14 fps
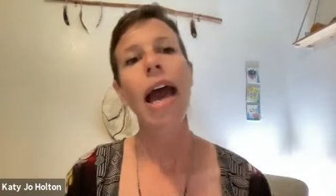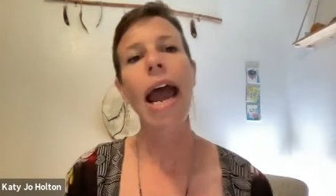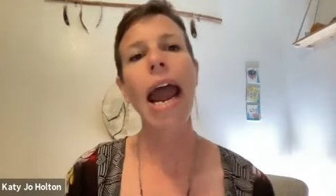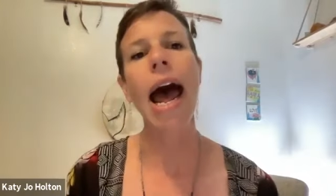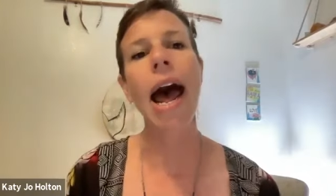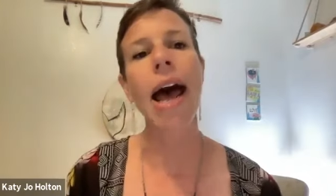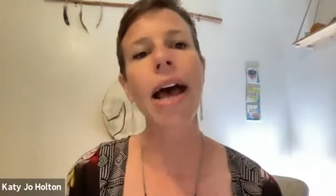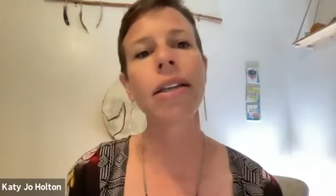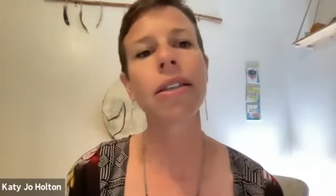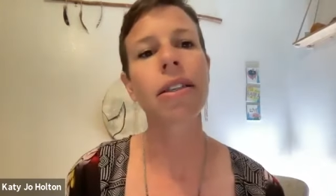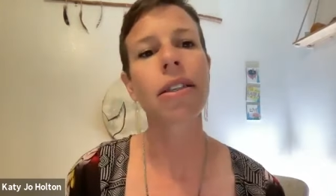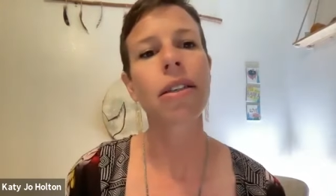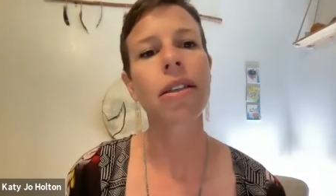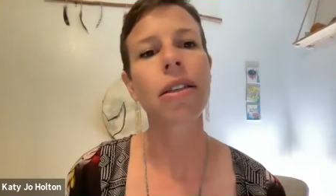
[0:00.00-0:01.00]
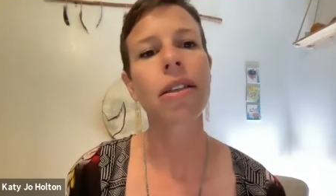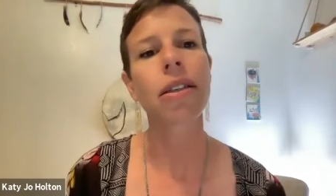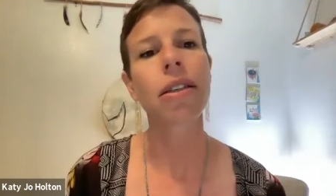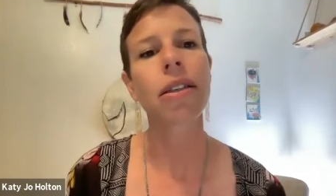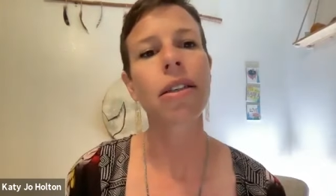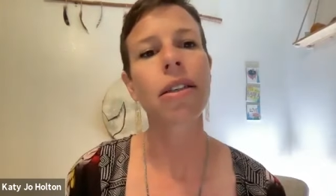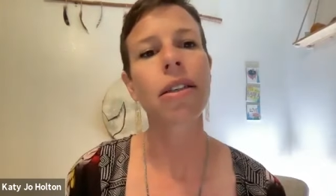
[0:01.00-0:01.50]
And, you
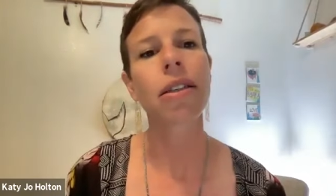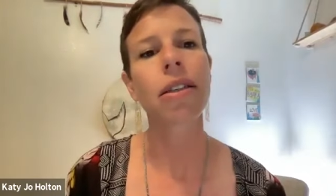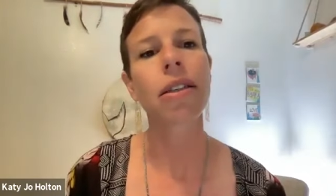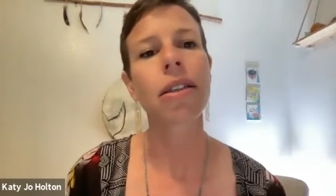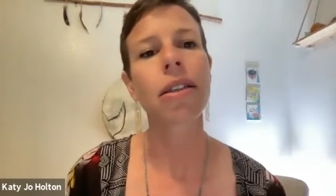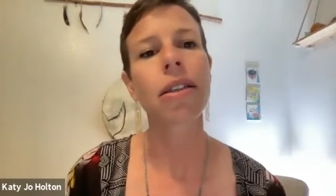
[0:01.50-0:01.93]
know, it's been an